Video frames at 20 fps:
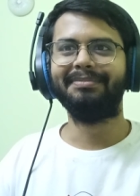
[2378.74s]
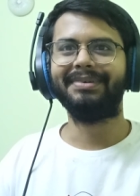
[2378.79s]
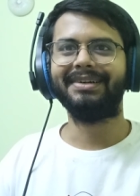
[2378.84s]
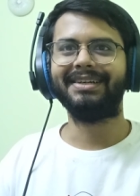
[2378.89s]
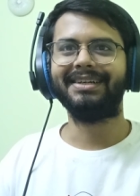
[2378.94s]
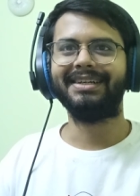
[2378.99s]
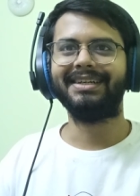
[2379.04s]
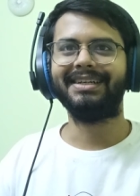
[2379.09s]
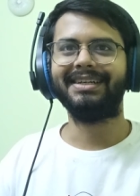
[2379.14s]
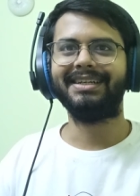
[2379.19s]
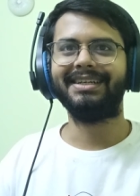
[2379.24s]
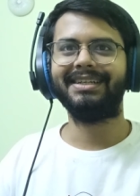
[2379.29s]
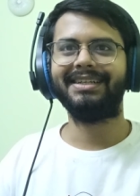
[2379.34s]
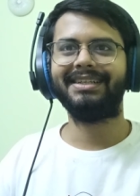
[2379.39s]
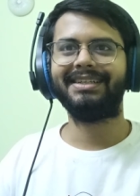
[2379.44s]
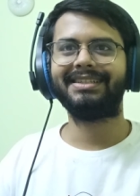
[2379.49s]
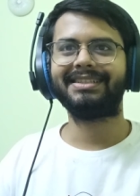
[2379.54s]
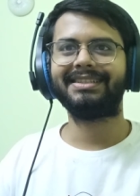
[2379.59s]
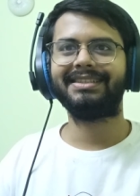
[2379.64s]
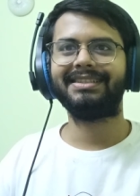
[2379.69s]

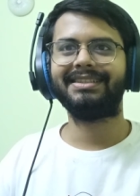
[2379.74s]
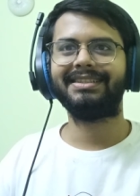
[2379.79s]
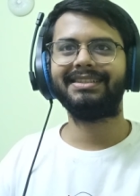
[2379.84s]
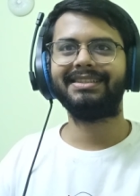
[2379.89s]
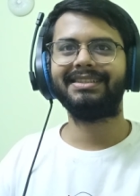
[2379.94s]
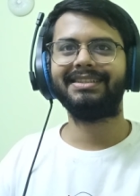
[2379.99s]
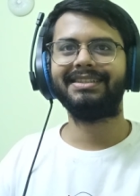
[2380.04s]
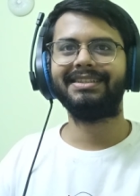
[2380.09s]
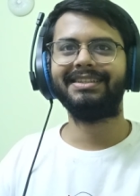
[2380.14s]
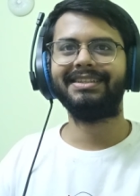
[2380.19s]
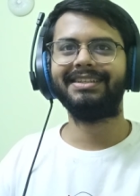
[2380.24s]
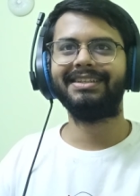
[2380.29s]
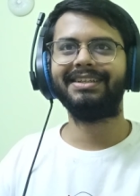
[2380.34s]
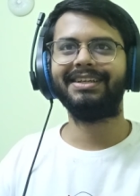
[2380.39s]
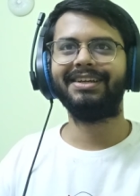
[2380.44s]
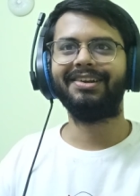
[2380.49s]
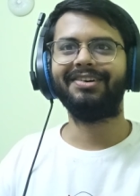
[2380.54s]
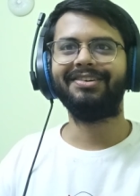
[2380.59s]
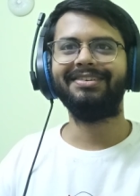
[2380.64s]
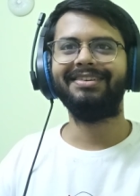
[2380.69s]
But,
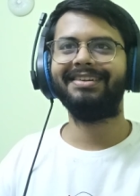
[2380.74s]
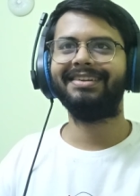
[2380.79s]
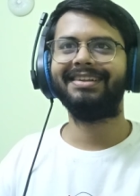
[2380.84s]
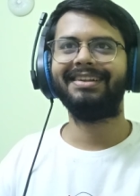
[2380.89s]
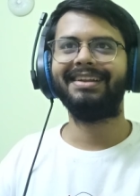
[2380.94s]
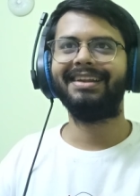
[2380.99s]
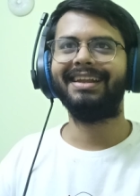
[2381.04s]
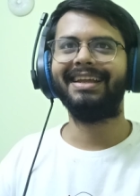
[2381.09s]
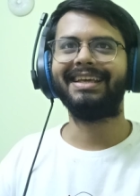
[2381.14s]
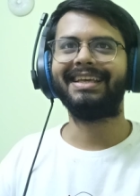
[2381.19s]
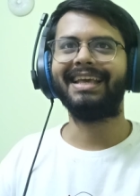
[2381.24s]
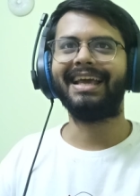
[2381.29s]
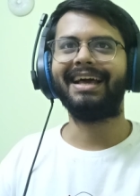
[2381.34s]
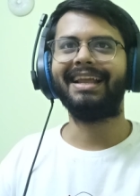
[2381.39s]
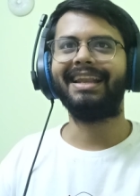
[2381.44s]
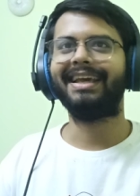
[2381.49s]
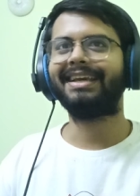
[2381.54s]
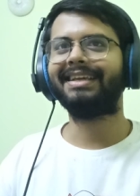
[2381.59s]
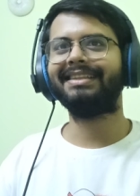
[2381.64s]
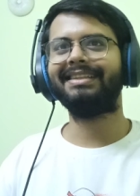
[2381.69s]
you know, like,
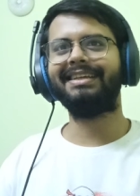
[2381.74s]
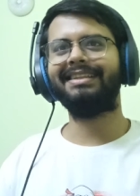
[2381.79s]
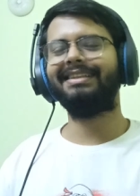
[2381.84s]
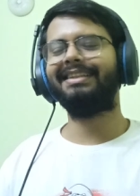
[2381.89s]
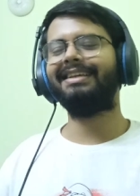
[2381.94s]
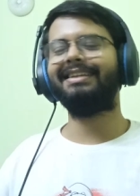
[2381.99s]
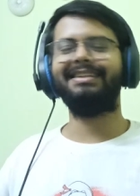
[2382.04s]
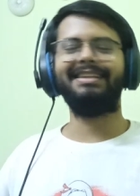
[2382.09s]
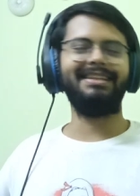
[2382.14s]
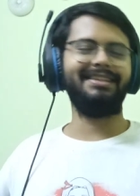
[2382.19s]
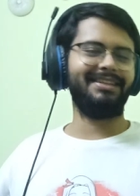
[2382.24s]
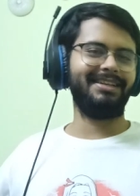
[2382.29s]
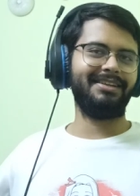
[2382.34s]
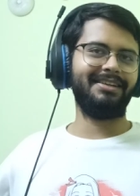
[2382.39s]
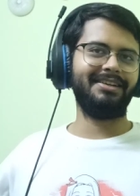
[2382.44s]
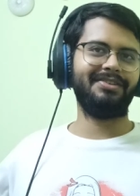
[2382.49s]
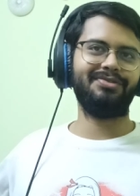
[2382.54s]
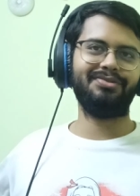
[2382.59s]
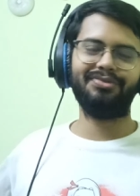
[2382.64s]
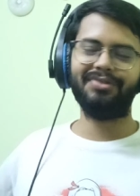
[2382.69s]
yeah, like they
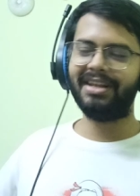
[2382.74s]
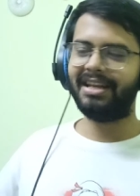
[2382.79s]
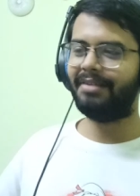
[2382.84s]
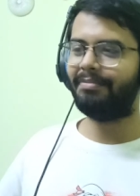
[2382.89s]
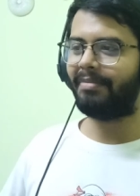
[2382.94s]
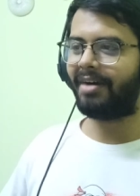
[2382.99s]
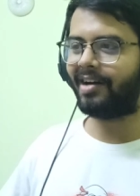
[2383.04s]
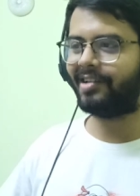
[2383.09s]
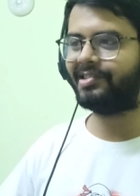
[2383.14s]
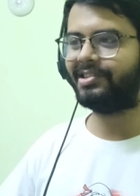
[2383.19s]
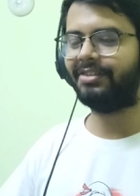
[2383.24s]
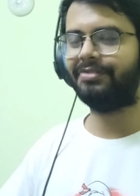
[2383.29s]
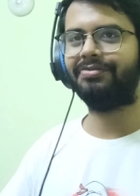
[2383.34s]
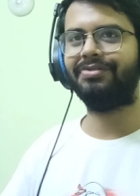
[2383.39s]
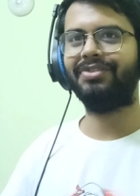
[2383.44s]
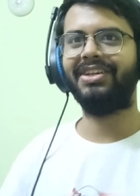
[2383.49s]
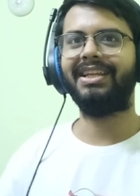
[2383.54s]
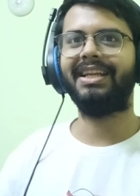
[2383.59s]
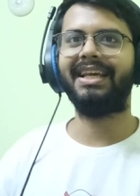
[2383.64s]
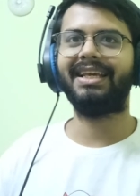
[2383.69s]
did it really
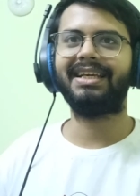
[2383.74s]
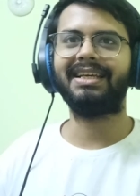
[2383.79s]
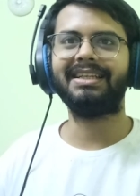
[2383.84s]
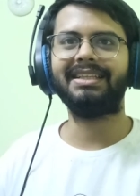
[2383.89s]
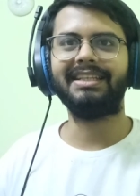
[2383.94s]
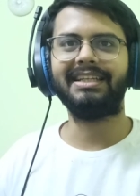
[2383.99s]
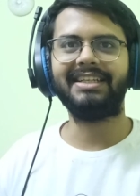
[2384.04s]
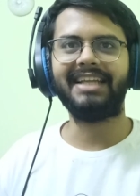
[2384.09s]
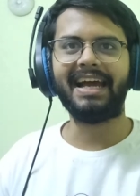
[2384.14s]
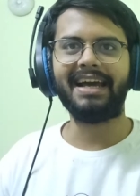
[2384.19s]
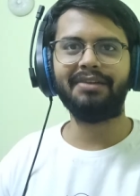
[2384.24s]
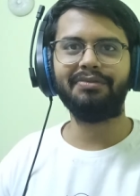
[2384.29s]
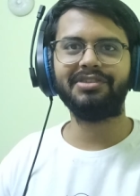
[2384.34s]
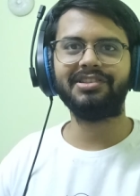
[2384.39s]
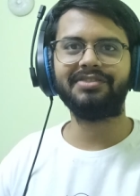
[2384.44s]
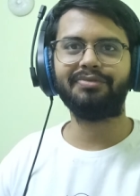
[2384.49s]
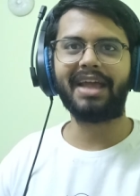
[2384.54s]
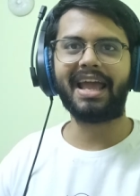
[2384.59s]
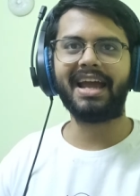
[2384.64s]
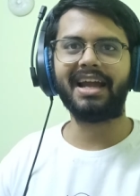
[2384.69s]
masterfully. Like the dad
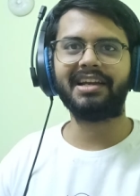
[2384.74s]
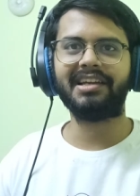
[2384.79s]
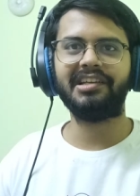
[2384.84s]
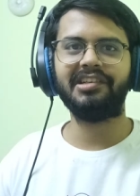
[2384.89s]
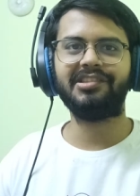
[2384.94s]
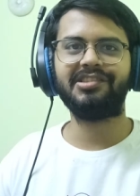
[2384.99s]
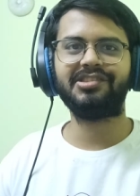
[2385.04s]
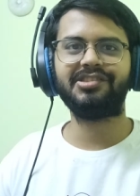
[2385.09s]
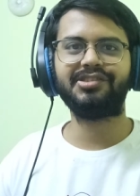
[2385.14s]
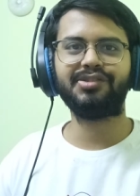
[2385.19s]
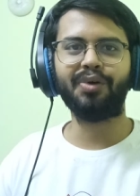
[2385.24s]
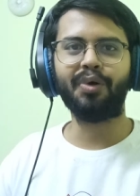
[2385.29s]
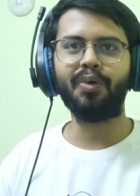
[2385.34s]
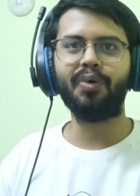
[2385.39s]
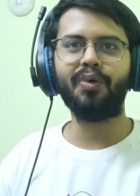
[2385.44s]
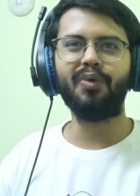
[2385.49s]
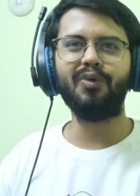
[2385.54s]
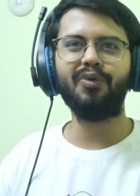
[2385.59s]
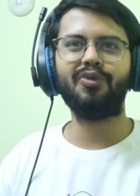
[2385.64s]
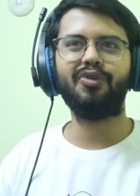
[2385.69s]
was acting
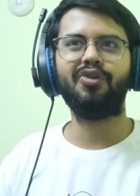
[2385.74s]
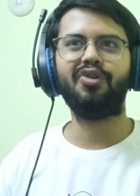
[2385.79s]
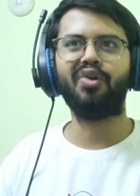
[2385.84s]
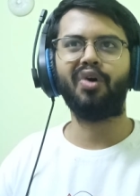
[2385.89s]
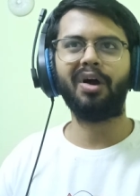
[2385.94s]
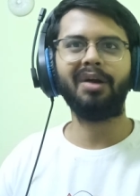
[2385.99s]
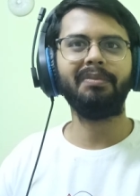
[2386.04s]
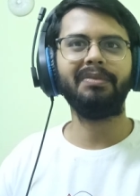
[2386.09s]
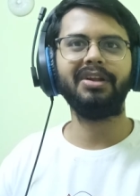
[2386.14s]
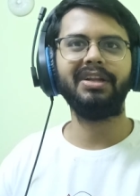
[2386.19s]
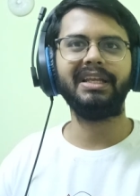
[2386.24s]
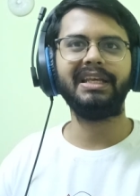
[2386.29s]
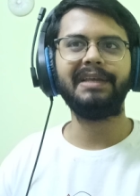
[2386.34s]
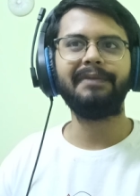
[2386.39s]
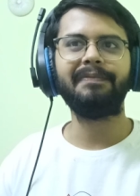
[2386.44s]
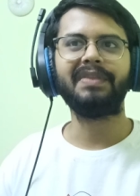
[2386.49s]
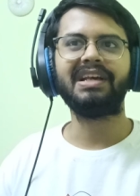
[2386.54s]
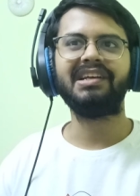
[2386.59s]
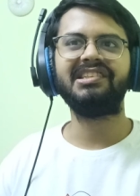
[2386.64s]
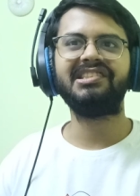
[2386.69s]
so
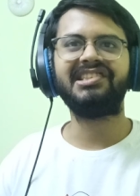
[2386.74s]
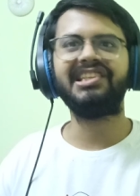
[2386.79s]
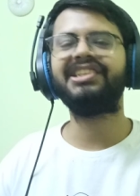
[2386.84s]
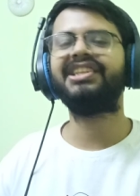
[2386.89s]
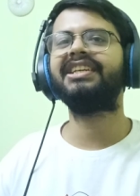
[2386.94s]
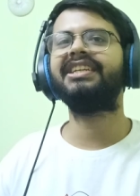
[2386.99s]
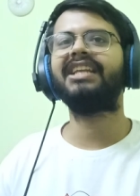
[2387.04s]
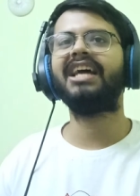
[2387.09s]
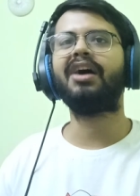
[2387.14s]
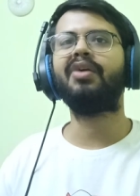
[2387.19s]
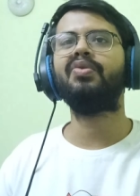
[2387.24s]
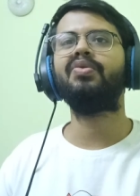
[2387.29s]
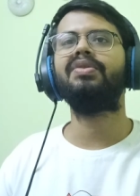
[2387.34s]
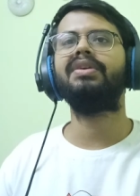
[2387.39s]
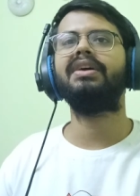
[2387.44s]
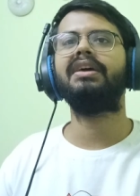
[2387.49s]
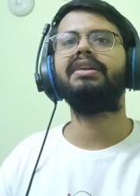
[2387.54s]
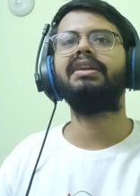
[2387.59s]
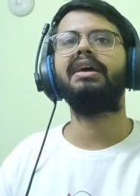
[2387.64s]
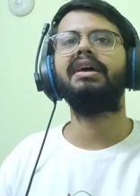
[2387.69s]
normally, sitting
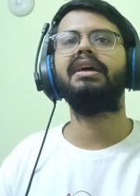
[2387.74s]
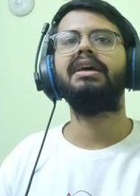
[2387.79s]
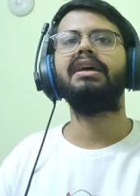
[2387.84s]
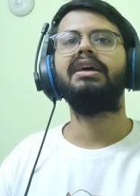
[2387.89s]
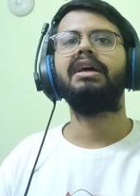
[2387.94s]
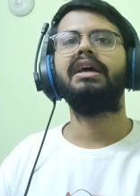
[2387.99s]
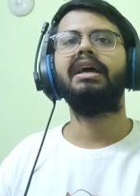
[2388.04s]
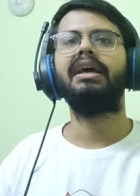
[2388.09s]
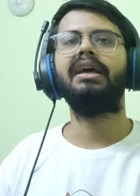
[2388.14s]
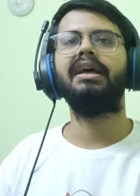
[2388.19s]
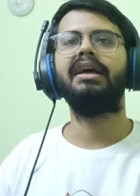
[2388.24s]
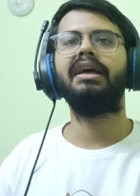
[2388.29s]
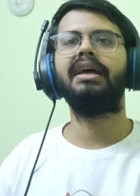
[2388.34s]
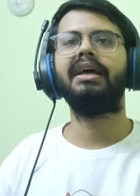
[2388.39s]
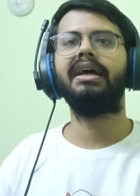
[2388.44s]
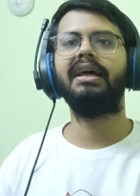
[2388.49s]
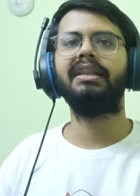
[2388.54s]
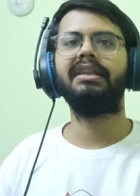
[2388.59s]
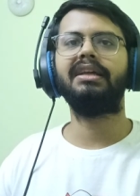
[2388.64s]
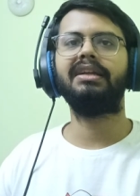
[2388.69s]
down in
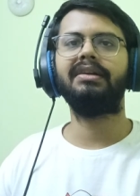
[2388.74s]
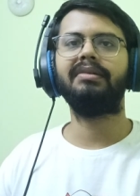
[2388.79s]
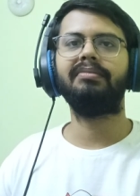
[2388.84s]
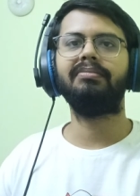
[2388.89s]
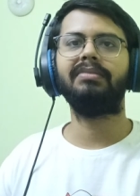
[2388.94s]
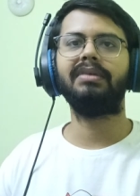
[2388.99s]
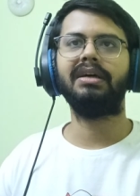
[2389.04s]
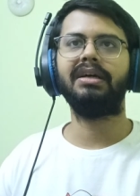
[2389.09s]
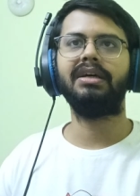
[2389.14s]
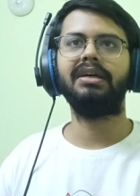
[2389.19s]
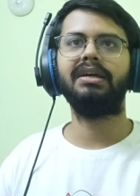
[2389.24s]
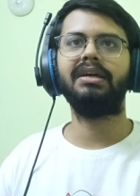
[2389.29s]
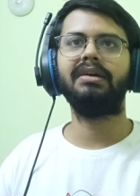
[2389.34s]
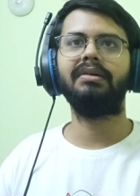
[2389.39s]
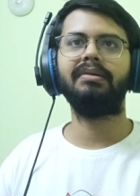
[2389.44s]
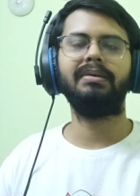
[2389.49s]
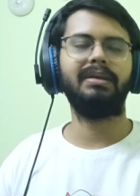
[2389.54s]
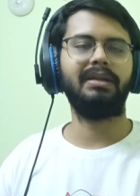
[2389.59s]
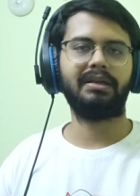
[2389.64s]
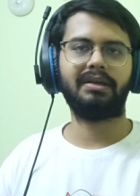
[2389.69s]

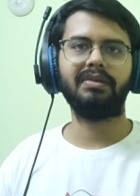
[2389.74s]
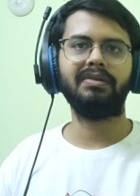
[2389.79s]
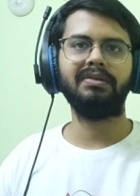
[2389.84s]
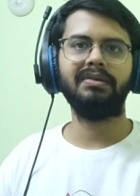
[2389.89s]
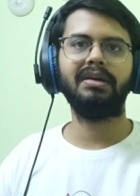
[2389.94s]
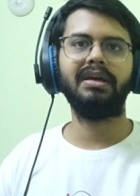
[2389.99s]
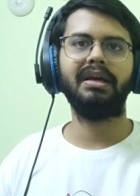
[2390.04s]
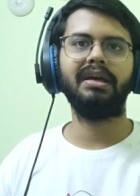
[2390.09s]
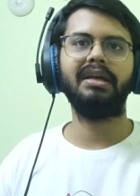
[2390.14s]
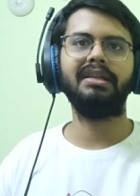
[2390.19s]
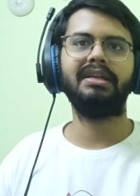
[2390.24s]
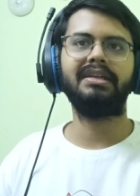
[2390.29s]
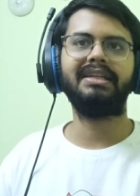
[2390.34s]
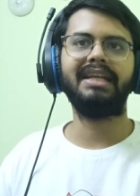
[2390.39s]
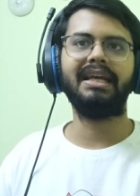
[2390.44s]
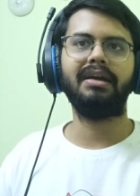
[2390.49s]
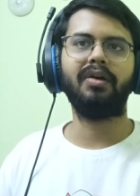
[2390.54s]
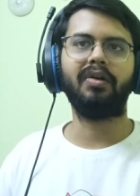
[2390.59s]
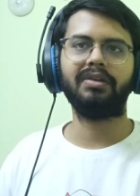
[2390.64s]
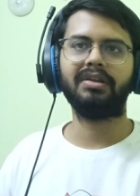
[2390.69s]
the you know, in
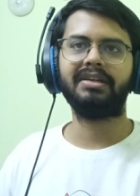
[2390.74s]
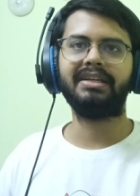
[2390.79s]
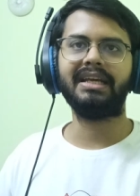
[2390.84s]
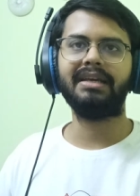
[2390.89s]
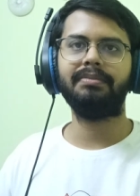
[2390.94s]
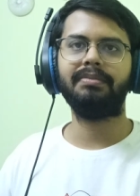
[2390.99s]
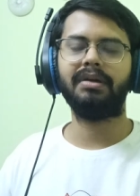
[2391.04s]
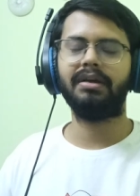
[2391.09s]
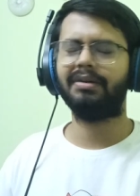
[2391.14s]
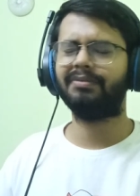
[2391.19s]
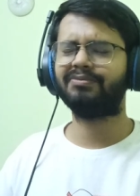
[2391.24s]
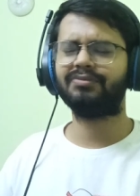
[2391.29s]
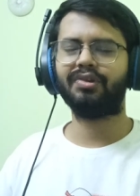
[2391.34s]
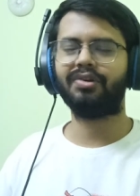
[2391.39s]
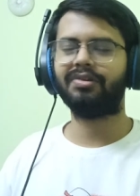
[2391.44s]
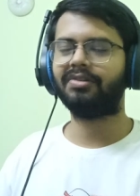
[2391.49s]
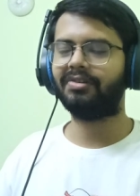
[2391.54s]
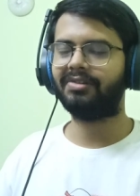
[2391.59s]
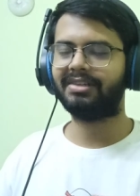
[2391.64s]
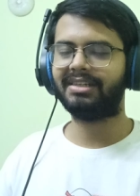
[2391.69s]
the on the table,
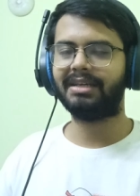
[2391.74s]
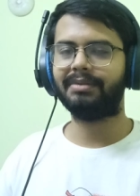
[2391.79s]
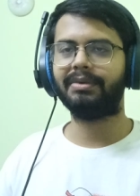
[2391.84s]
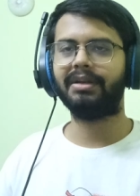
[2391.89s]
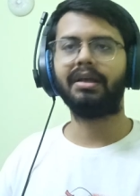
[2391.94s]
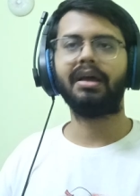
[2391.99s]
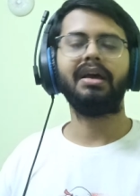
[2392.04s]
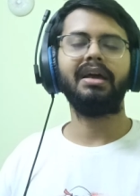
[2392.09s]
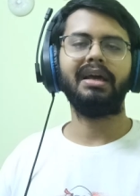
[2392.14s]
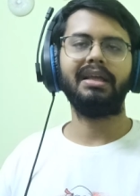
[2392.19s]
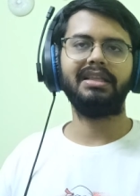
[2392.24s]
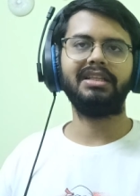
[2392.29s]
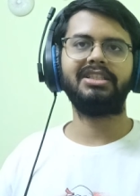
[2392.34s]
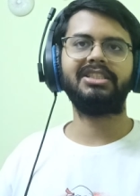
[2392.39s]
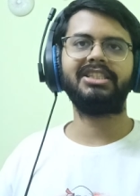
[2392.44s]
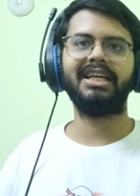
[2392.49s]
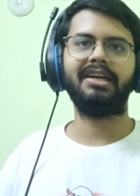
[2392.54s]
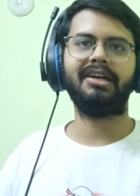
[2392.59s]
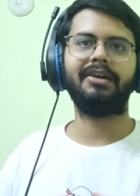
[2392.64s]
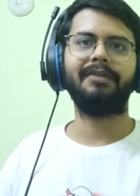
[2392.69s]
not on the table, in the
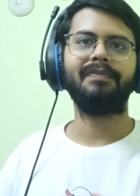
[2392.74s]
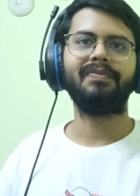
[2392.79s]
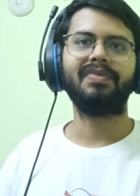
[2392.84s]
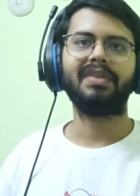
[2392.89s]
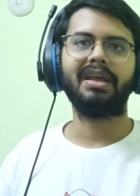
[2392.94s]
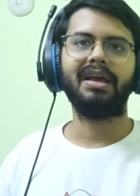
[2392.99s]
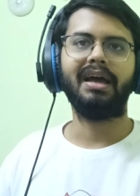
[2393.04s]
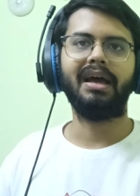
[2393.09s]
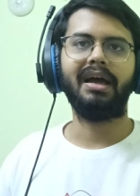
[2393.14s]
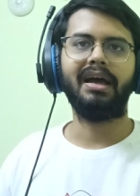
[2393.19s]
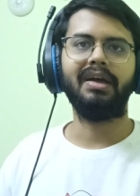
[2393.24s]
chair,